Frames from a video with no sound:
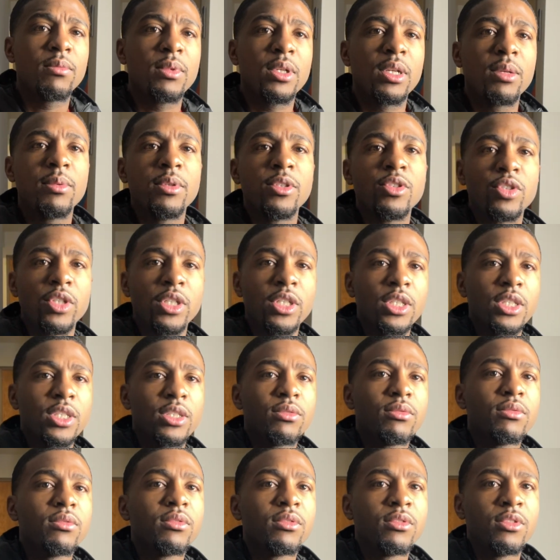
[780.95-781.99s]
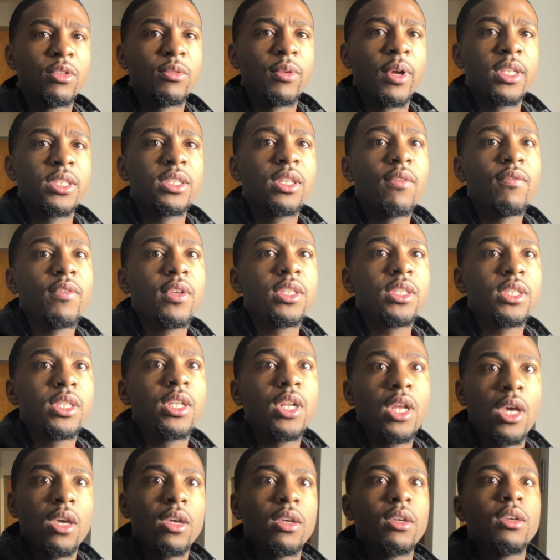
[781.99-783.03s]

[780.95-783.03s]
I'm gonna drink the rest of it today.